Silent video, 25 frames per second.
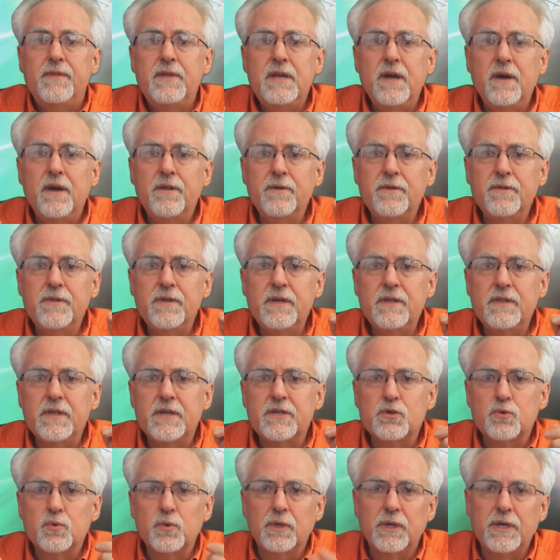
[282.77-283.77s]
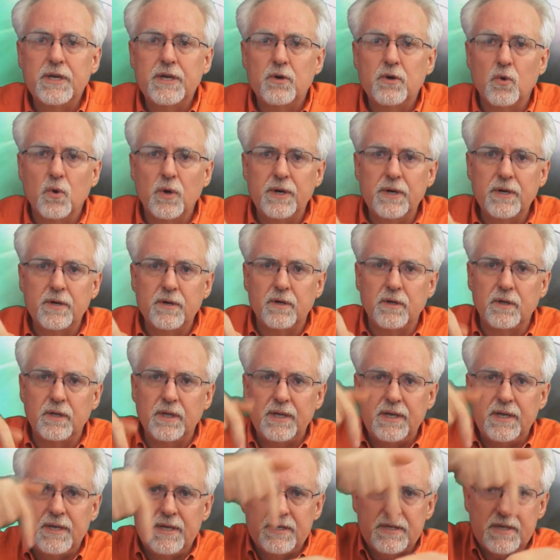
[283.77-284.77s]
The other thing that's really critical
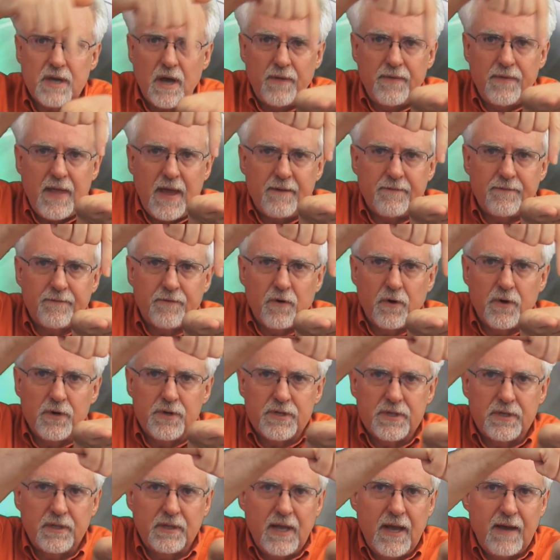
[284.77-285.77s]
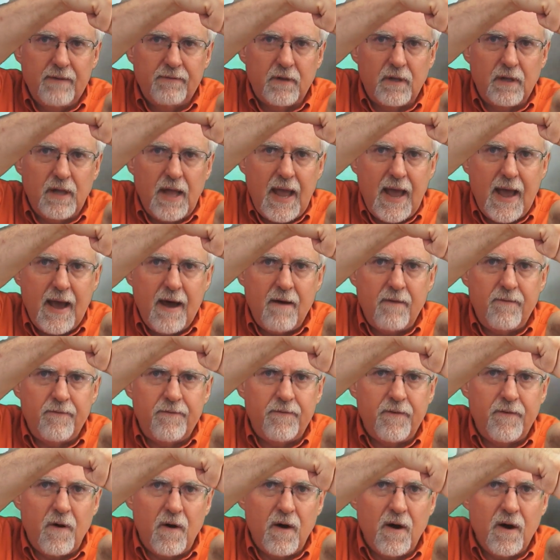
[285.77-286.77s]
is on that first level, how
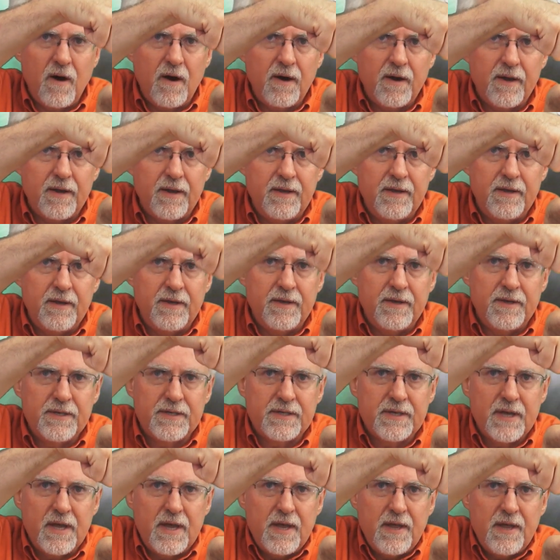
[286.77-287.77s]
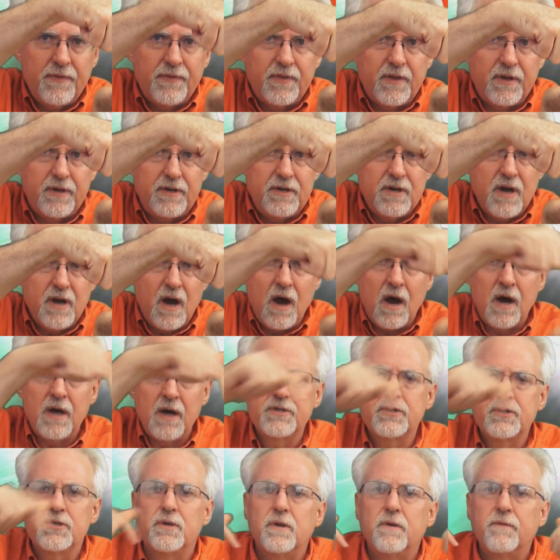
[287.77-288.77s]
far is the
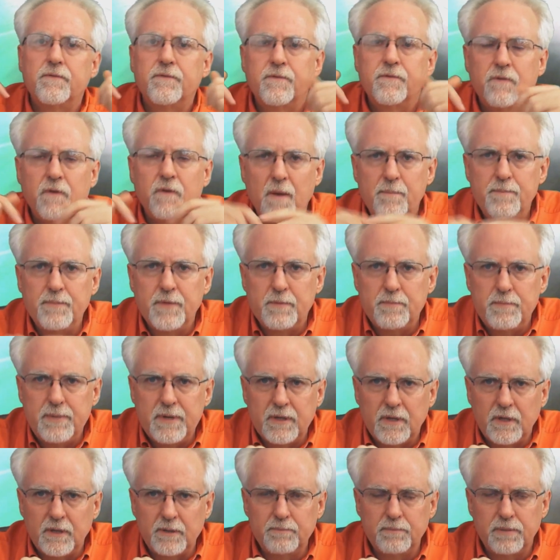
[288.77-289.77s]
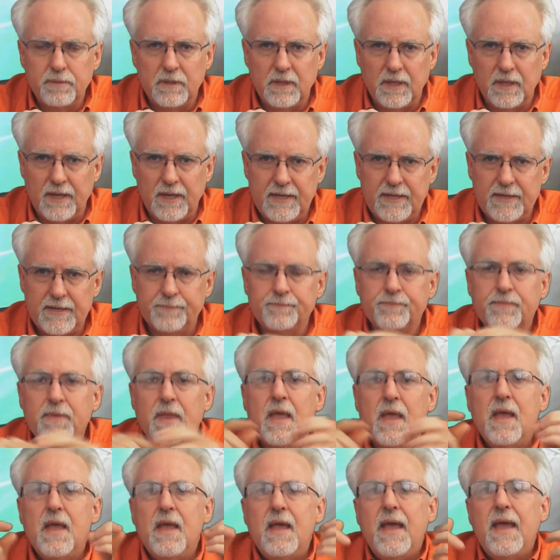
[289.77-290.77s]
nozzle from the build plate?
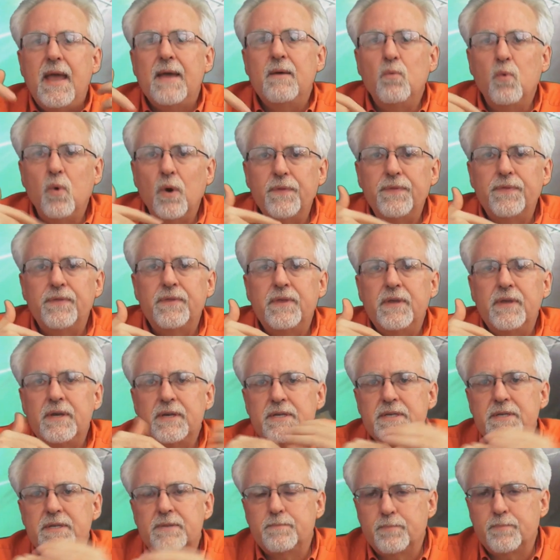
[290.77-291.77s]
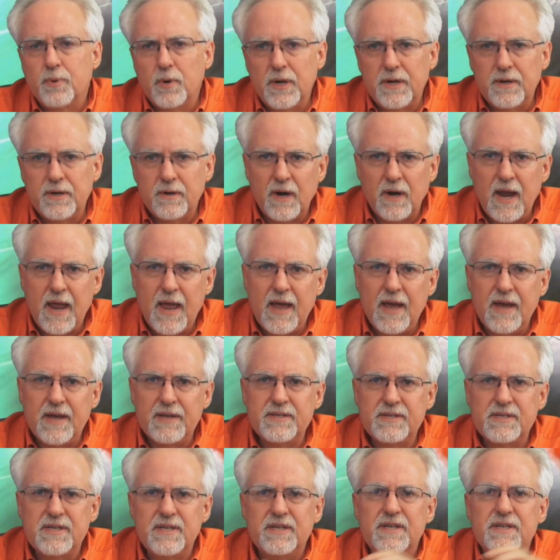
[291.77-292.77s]
And what this printer
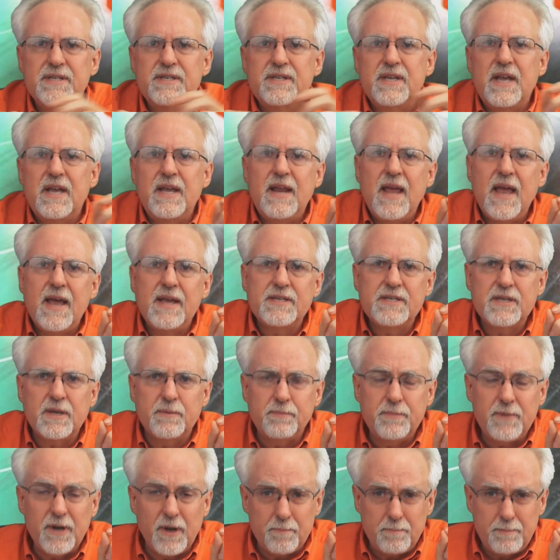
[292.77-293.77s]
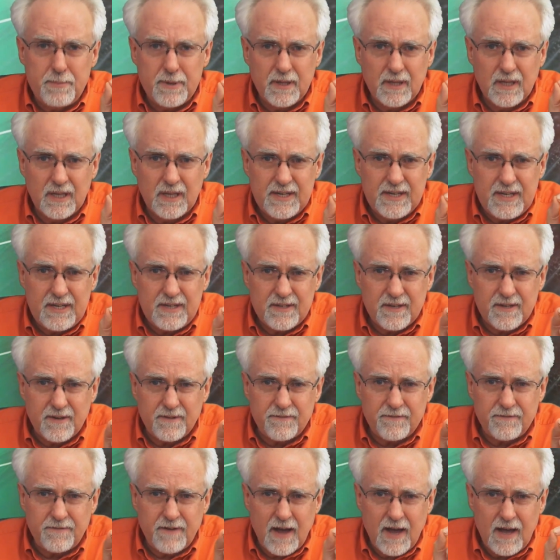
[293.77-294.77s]
has is it has an ability to
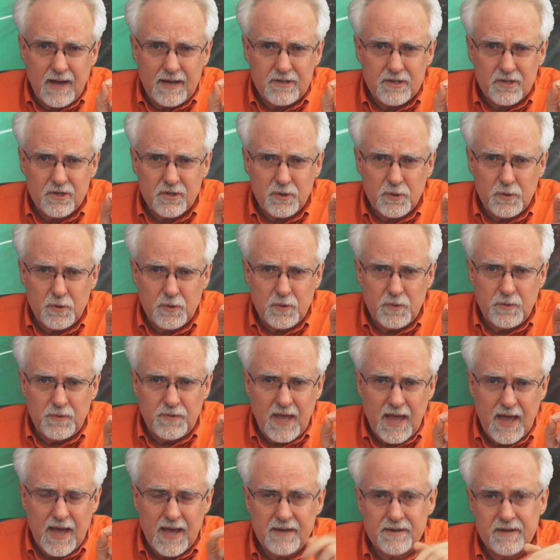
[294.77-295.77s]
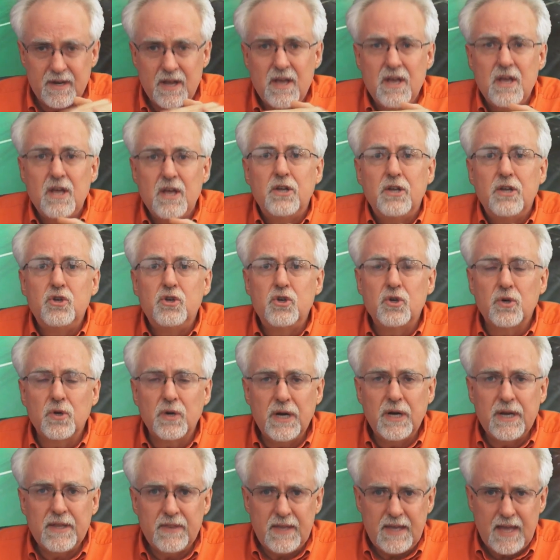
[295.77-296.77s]
fine tune that
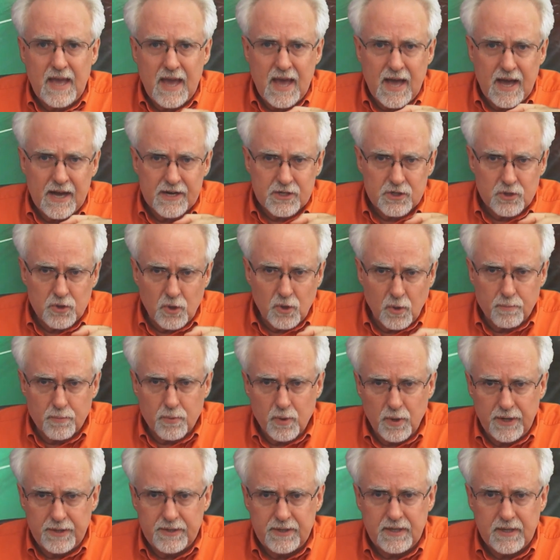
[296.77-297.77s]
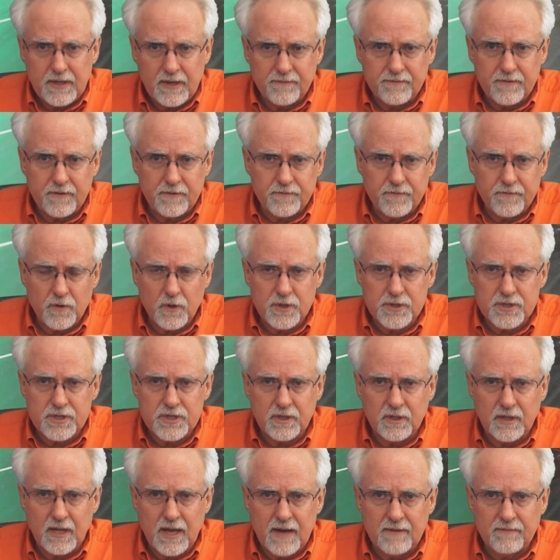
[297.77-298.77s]
during the actual printing of the
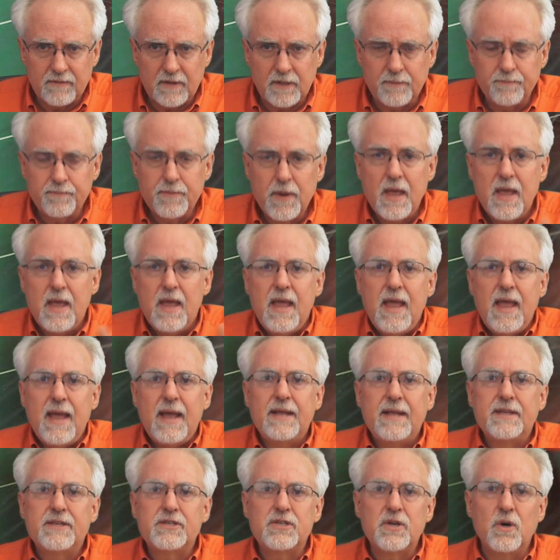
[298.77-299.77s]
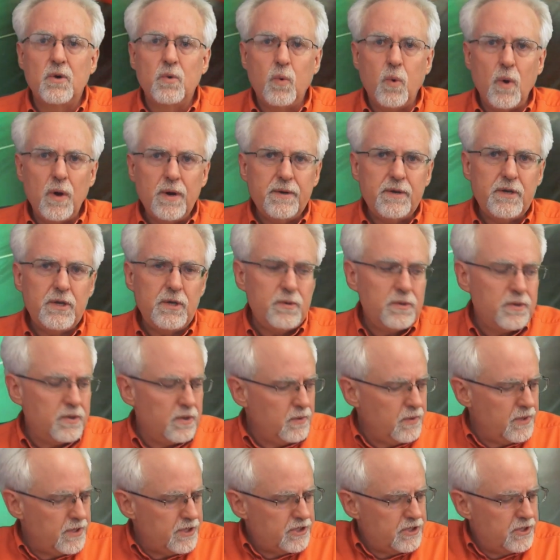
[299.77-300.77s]
first level. And so what you
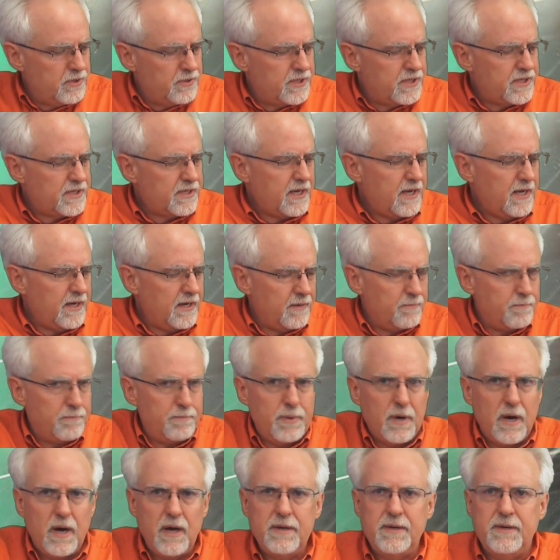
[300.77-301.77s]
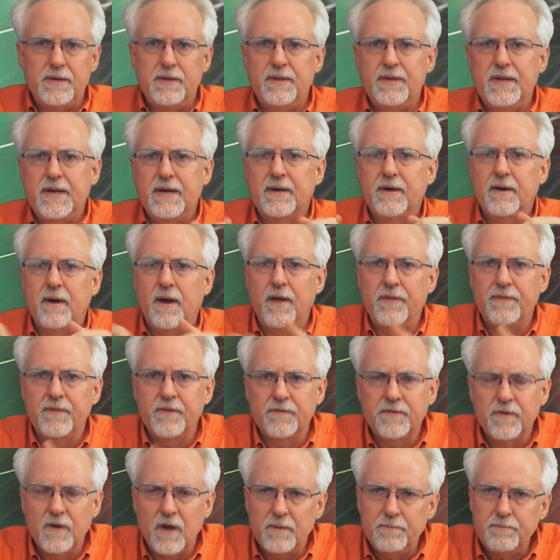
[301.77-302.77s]
do is you just hit a button there on
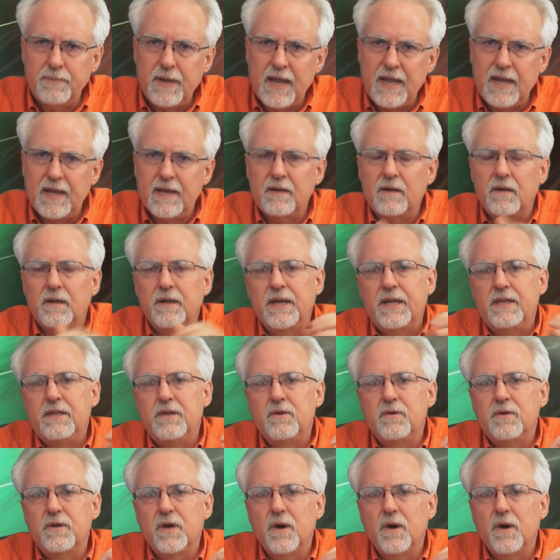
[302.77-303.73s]
the front panel and you